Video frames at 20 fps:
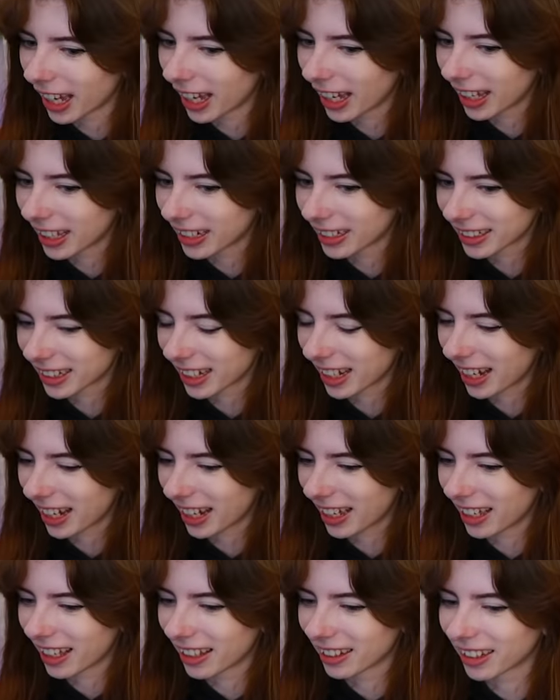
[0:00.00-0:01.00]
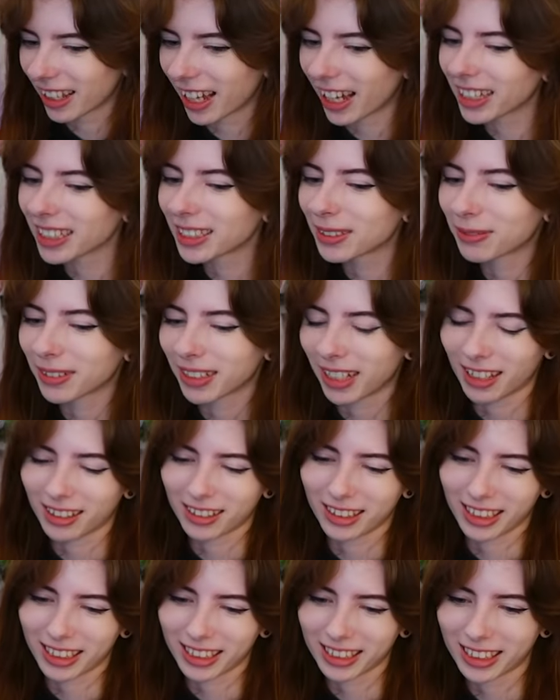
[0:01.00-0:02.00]
And last but
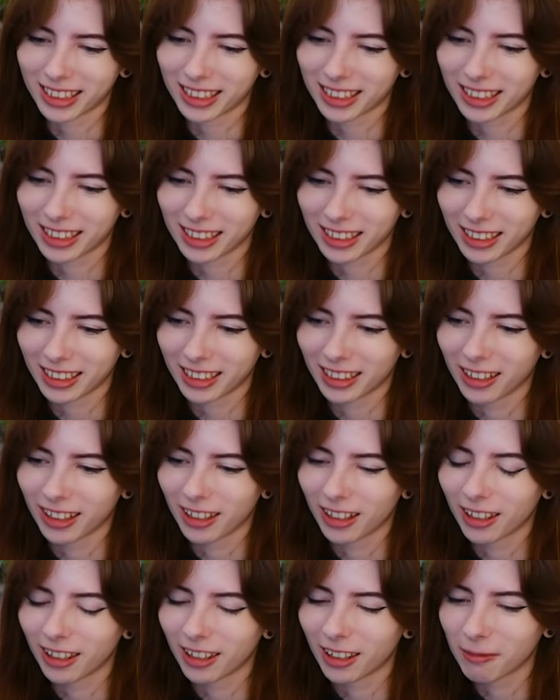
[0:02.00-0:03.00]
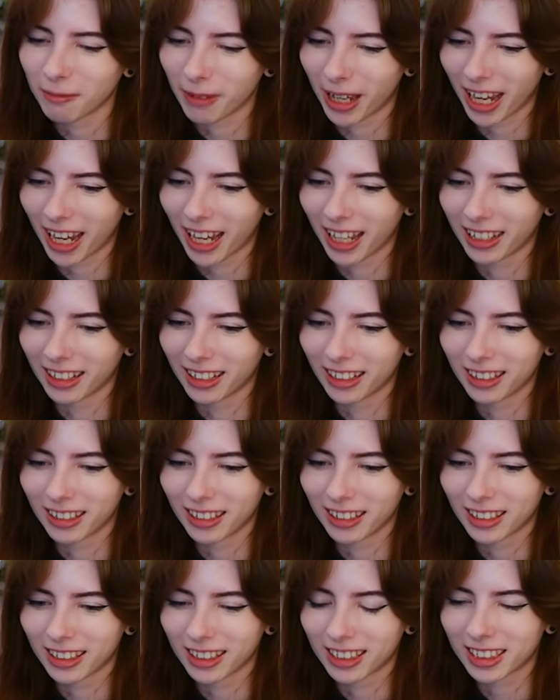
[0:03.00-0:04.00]
not least, the
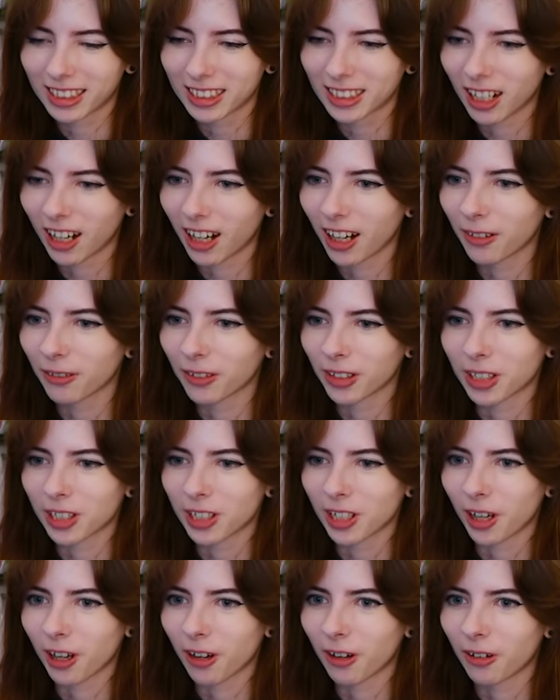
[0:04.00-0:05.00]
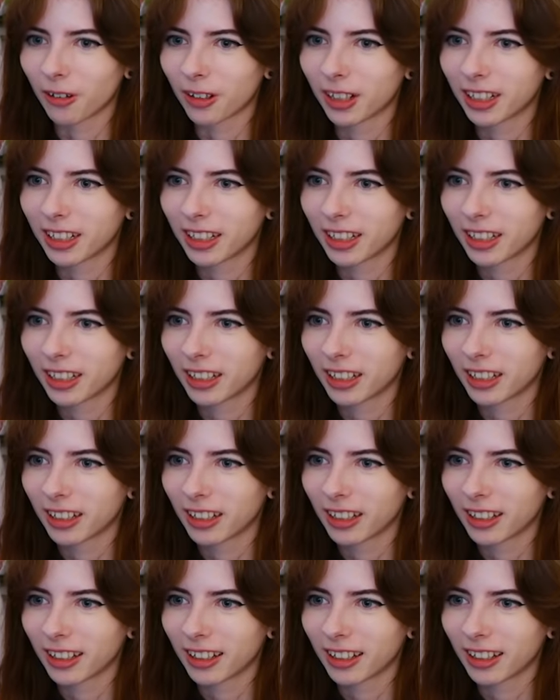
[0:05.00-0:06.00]
man, the star of the show,
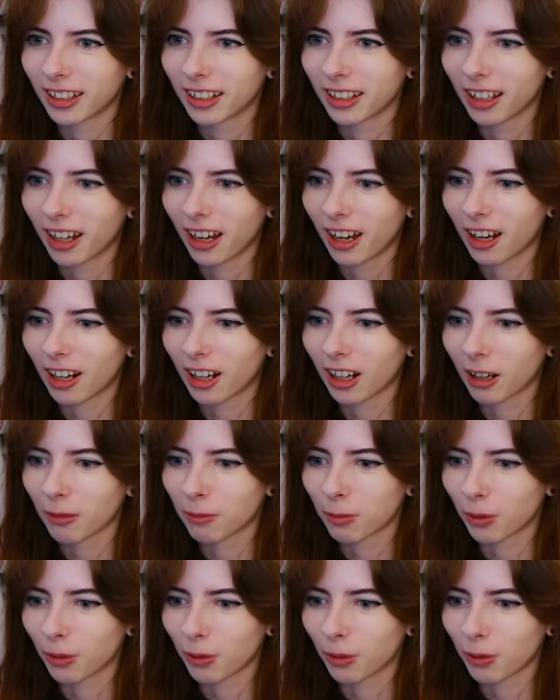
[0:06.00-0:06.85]
our